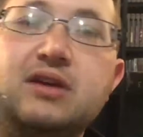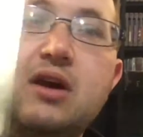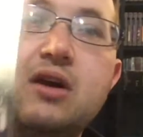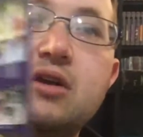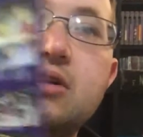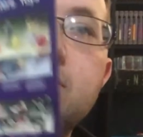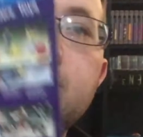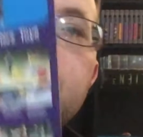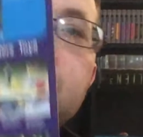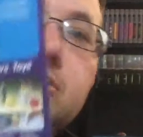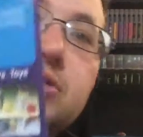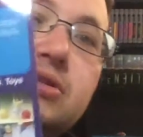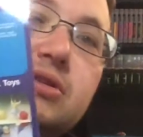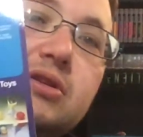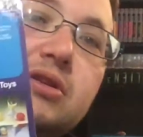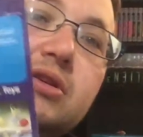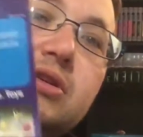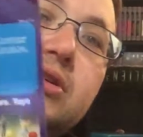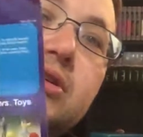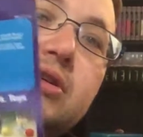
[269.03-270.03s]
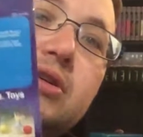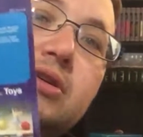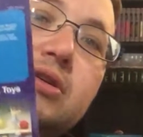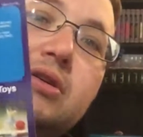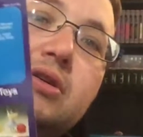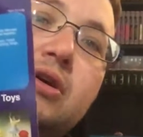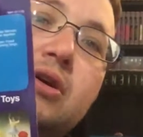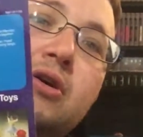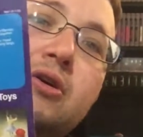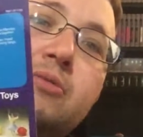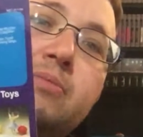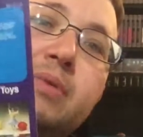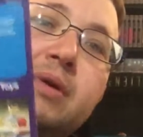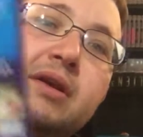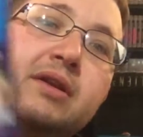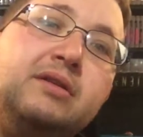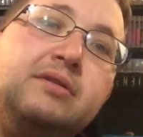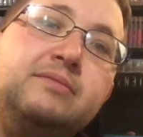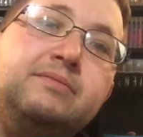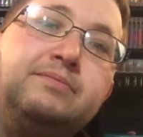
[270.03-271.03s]
arms
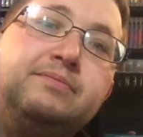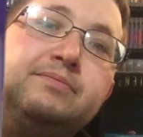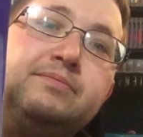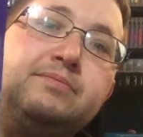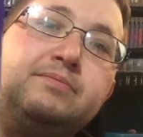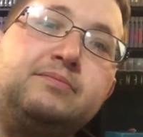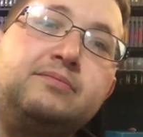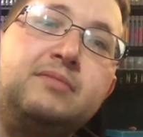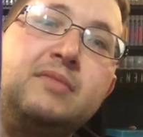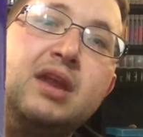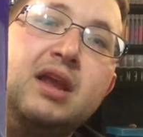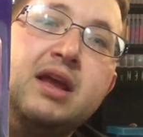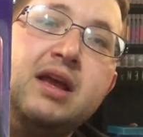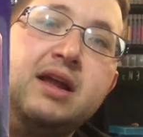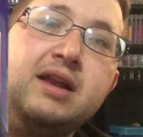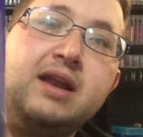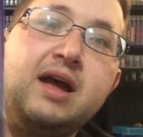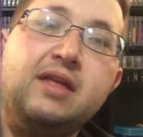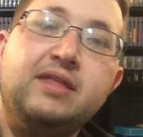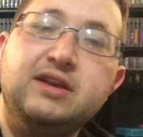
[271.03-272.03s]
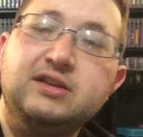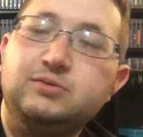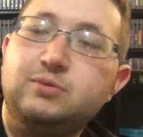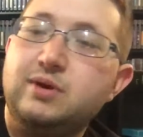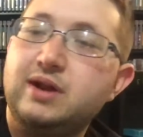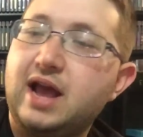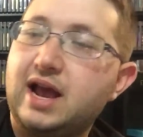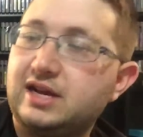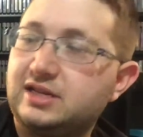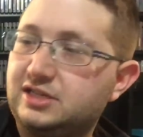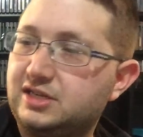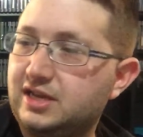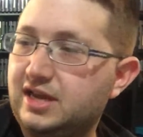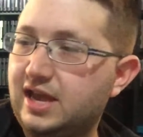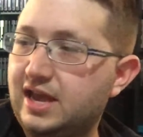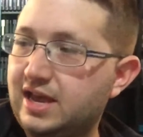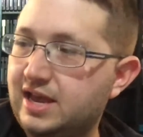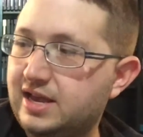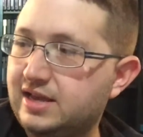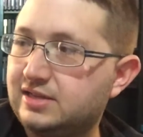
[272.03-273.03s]
open. Now this one actually
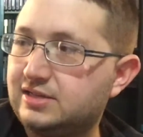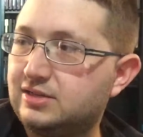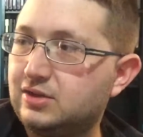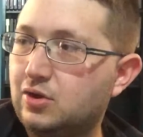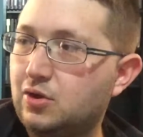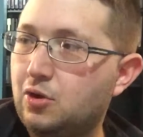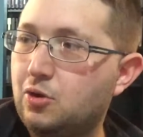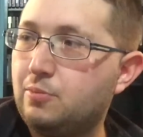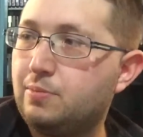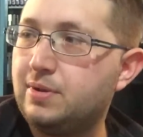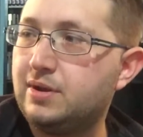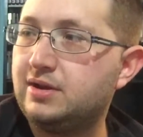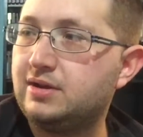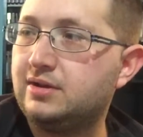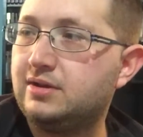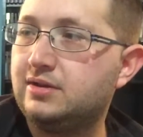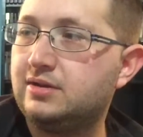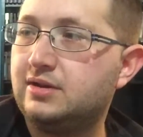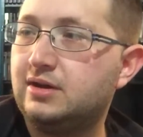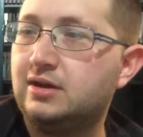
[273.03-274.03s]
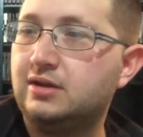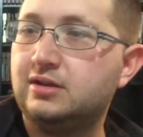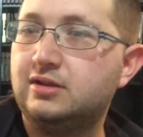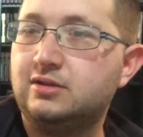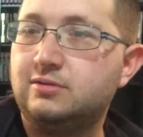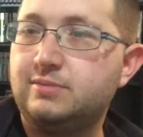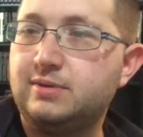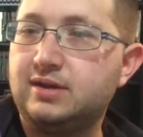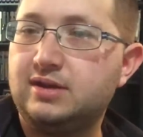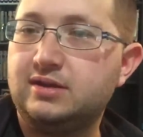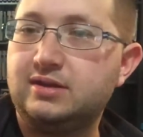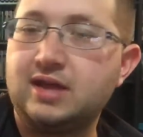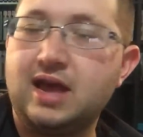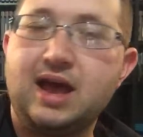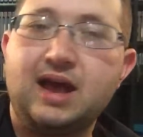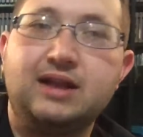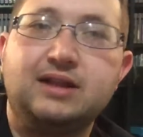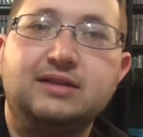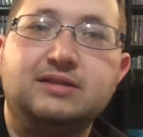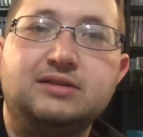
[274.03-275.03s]
is opened a little bit. They
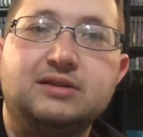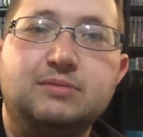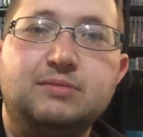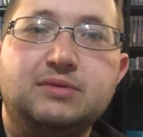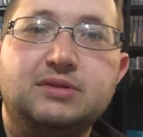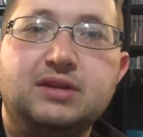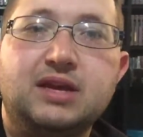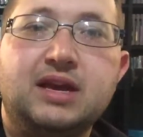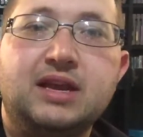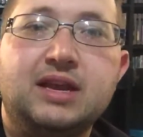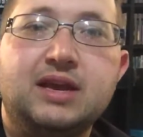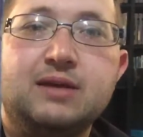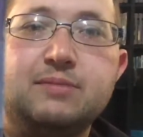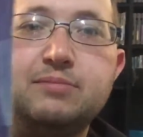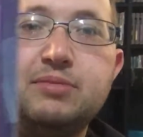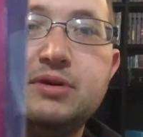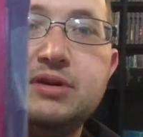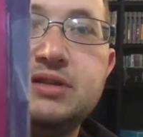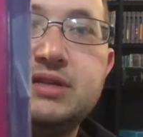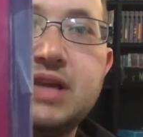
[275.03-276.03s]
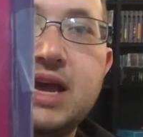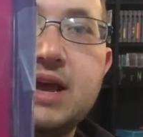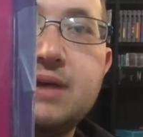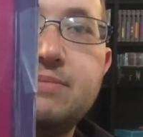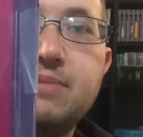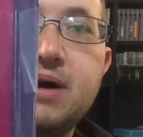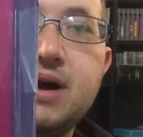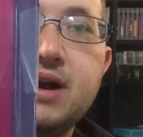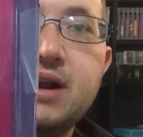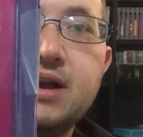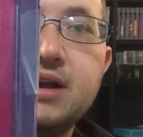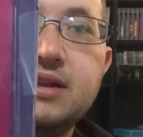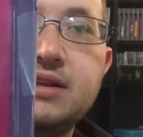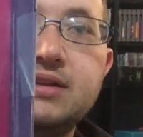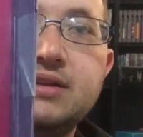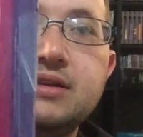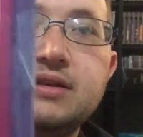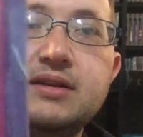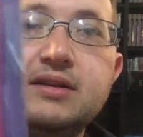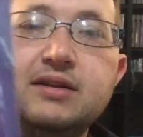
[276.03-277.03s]
had someone idiot put tape on it.
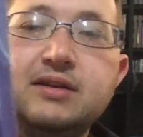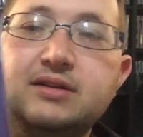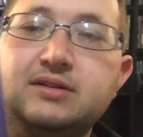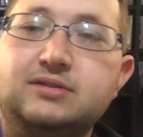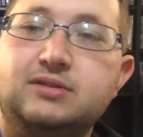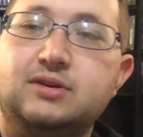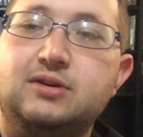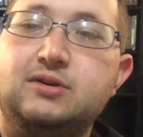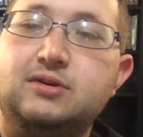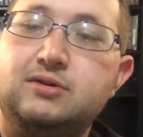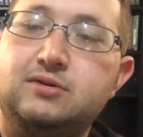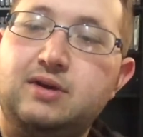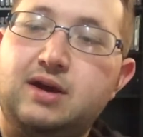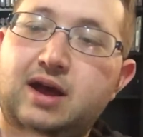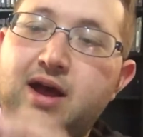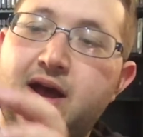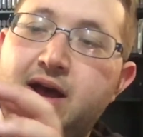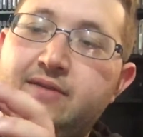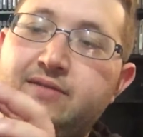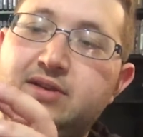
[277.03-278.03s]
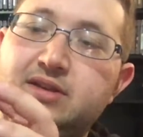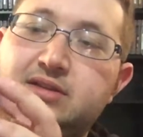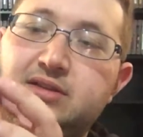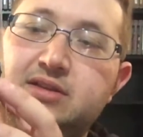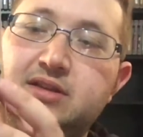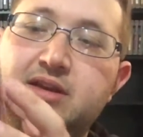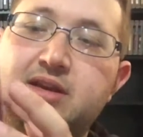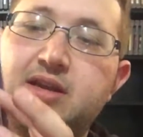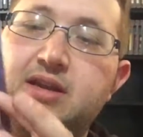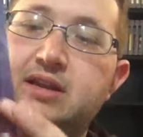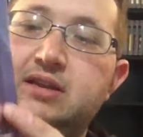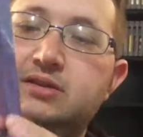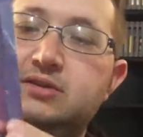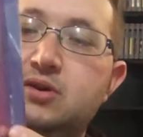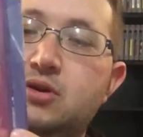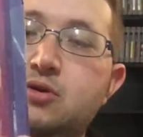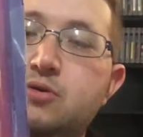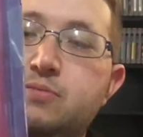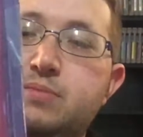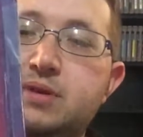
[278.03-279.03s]
So obviously it is
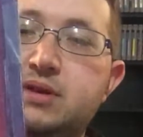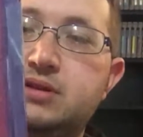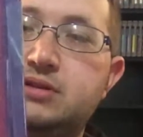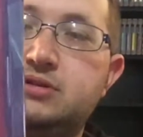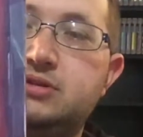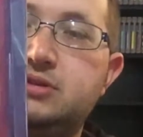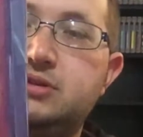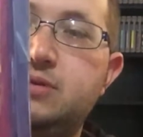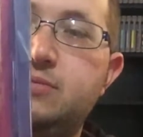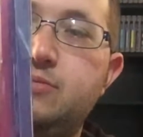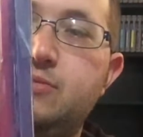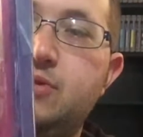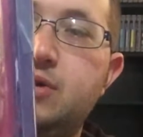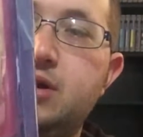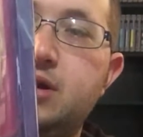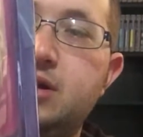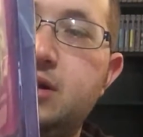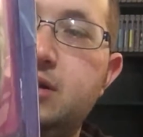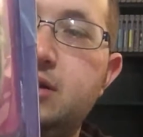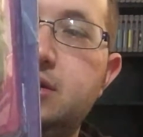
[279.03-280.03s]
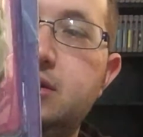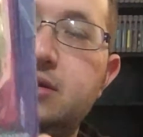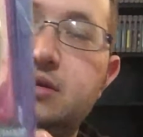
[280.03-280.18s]
open somewhat,